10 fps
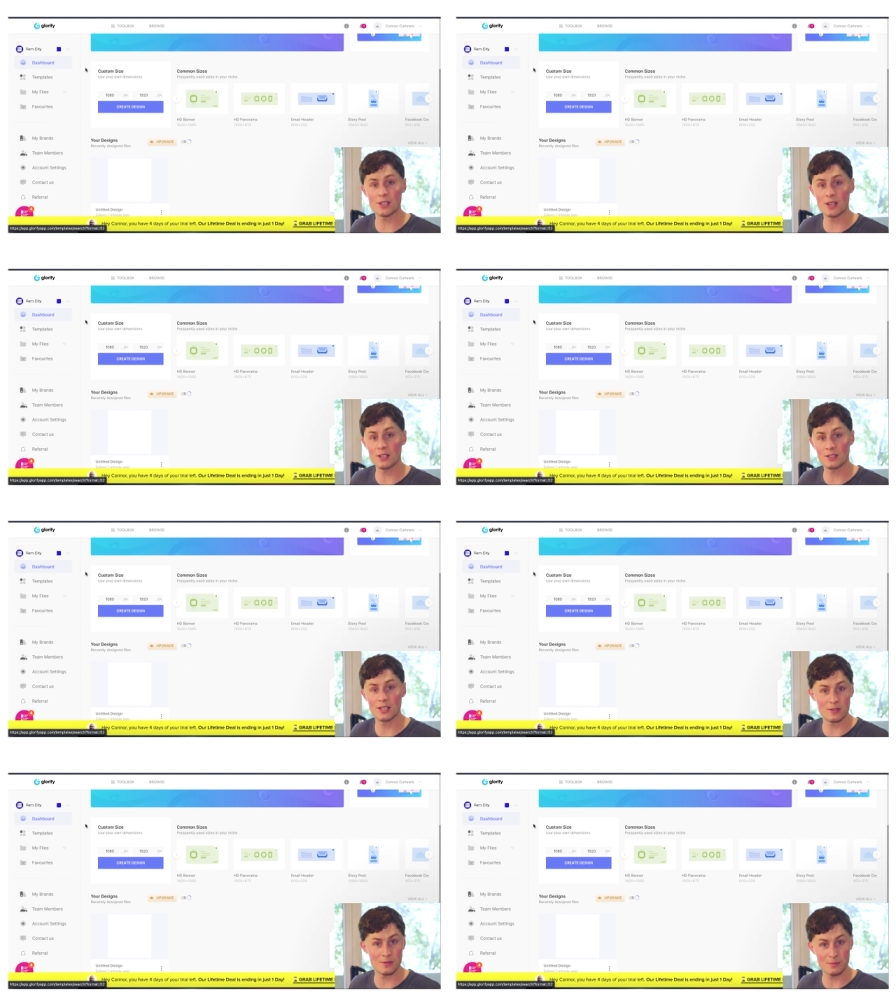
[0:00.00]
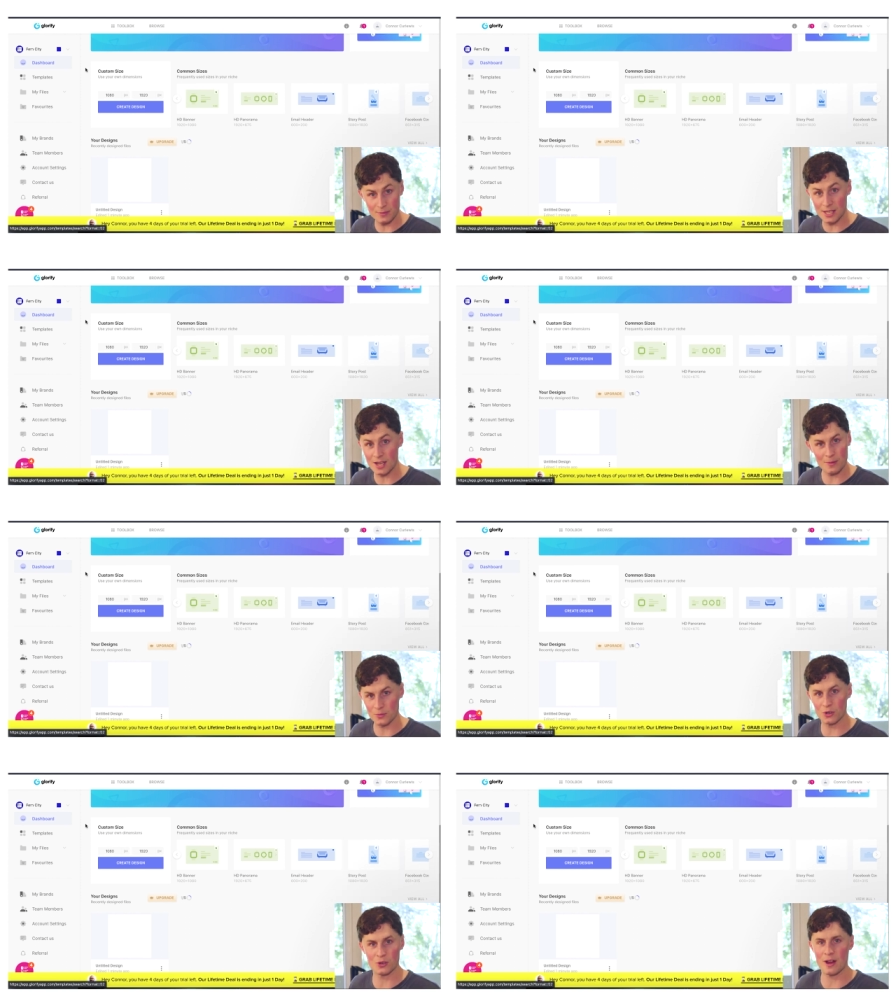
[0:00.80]
designer like me,
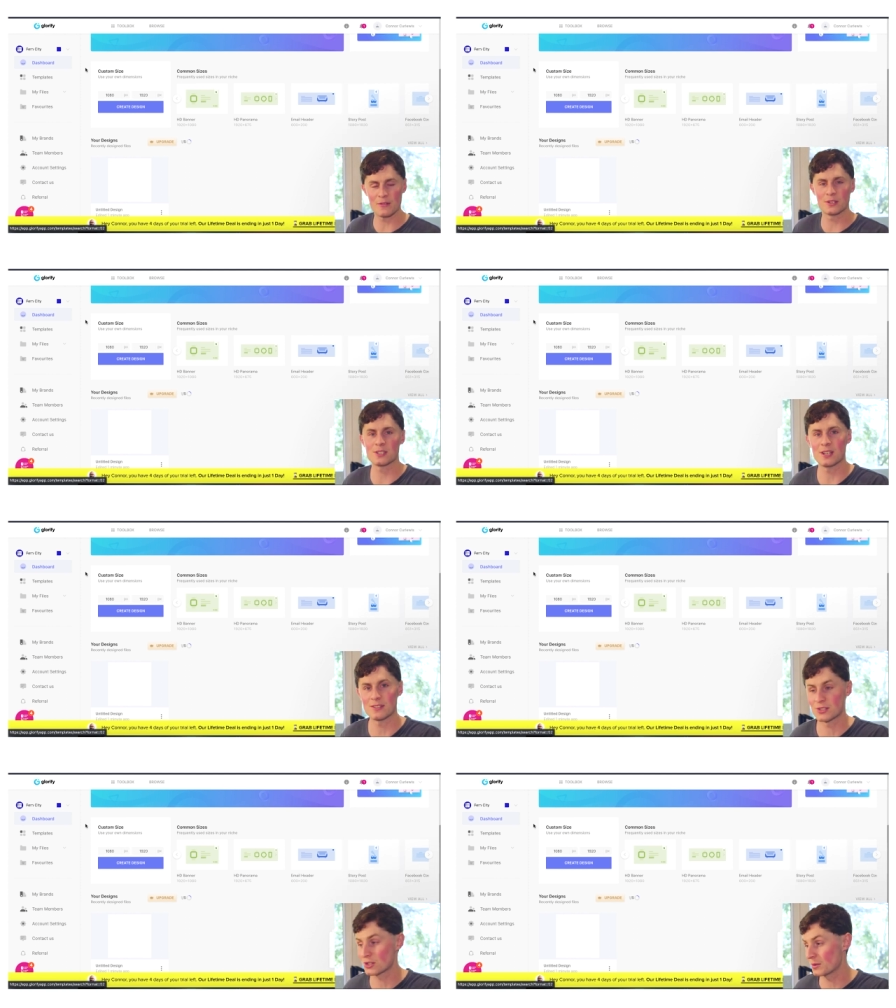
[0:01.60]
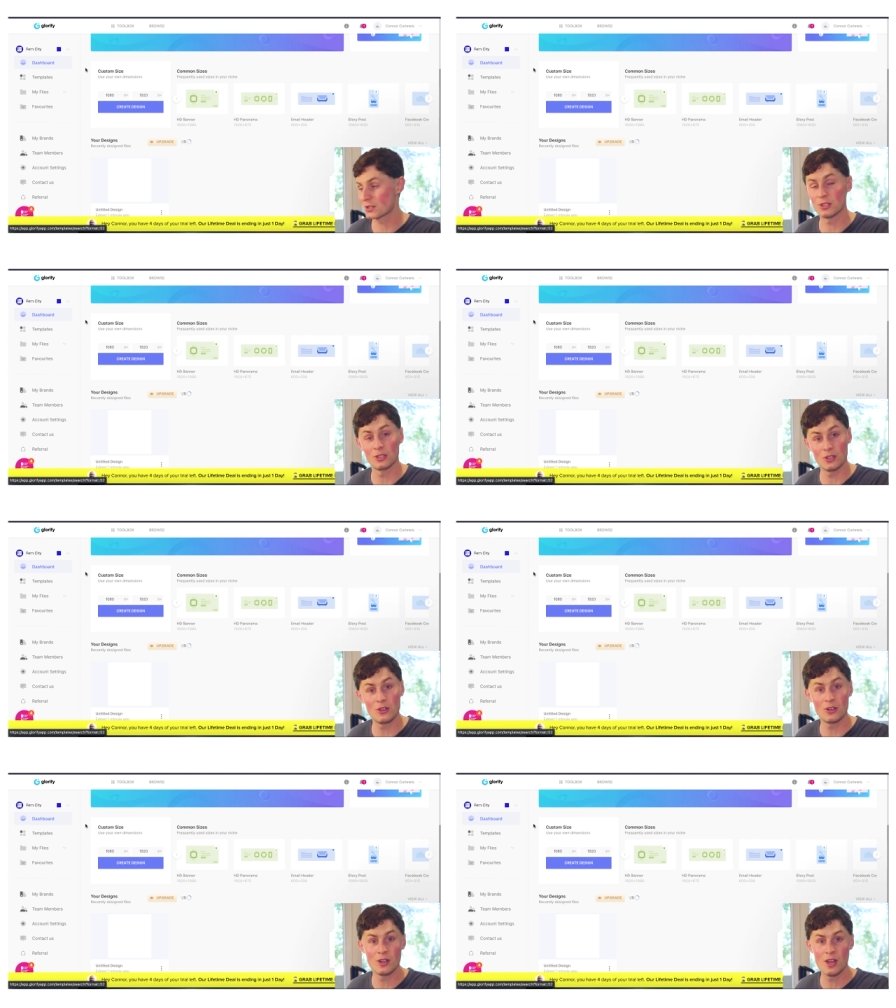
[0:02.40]
I'm not a graphic designer, there's so much to
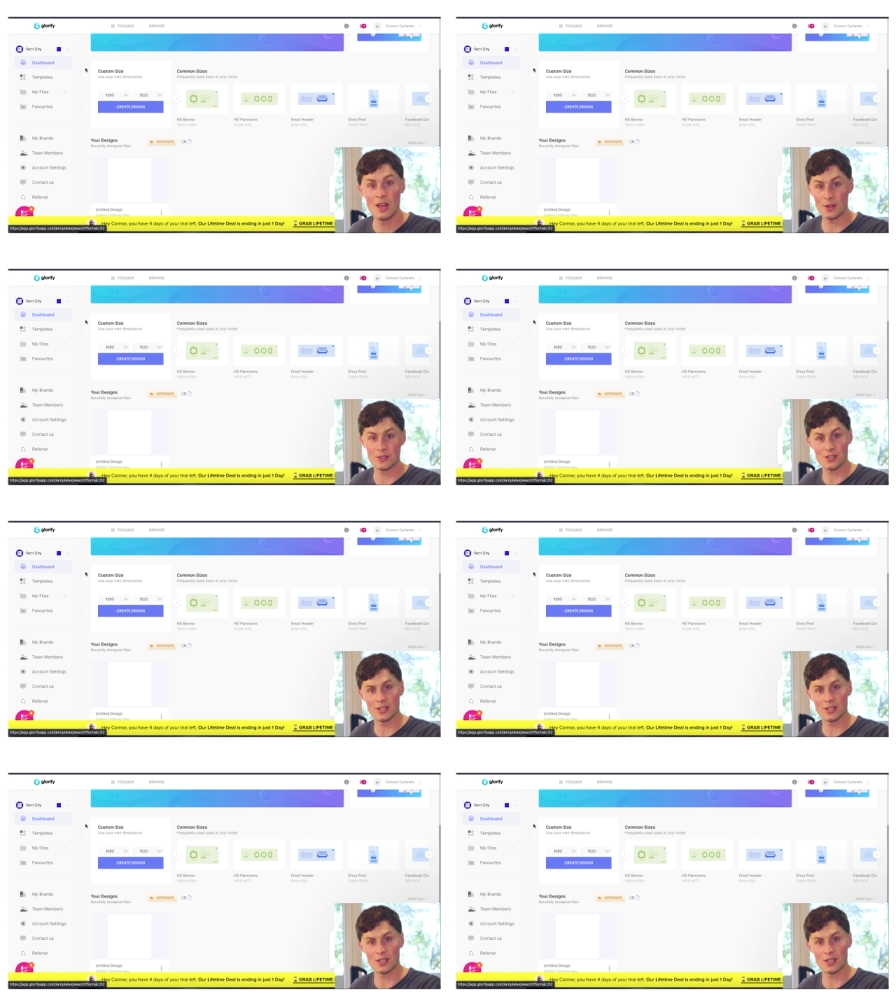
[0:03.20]
learn about the